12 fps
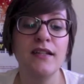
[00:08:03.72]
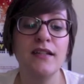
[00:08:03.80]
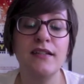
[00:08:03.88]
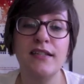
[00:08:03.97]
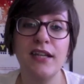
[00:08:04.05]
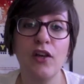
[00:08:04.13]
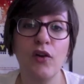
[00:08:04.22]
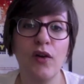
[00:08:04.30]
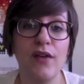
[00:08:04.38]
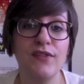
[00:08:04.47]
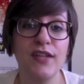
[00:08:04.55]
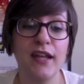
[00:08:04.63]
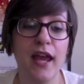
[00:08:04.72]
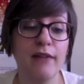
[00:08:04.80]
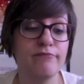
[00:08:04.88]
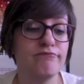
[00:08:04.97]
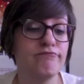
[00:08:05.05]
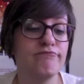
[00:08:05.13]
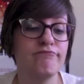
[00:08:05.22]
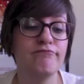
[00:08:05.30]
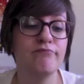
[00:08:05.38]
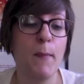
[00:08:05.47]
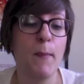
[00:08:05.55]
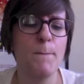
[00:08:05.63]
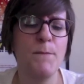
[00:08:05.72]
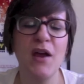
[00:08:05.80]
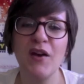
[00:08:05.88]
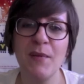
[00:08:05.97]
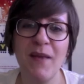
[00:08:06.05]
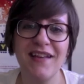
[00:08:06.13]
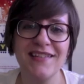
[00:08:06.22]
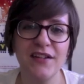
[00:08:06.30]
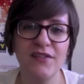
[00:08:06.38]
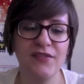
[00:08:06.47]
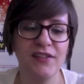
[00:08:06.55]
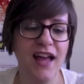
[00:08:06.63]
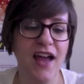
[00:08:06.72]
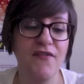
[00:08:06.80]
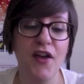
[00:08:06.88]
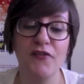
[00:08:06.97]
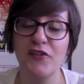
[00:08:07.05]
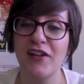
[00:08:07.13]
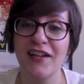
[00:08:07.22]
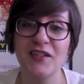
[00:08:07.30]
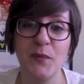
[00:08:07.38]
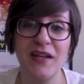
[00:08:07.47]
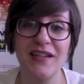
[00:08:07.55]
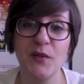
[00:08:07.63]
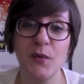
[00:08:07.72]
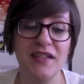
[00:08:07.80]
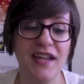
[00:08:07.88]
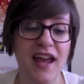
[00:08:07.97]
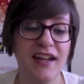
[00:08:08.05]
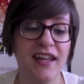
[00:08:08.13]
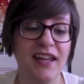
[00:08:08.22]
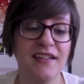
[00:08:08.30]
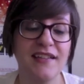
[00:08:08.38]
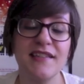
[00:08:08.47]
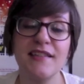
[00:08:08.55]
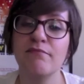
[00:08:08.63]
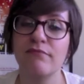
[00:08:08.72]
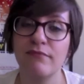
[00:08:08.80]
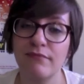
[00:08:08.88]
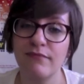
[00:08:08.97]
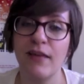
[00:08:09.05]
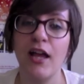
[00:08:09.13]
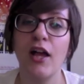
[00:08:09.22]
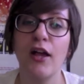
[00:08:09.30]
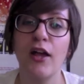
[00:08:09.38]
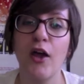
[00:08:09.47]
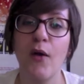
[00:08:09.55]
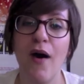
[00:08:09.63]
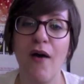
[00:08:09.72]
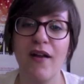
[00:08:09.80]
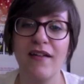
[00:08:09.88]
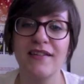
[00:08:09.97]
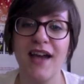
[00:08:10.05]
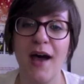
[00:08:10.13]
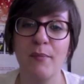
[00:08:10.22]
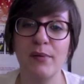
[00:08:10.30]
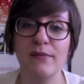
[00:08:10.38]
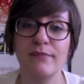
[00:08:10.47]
Dig a grave tonight. Bury myself alive after next week's Quintana kiss. Go out on top.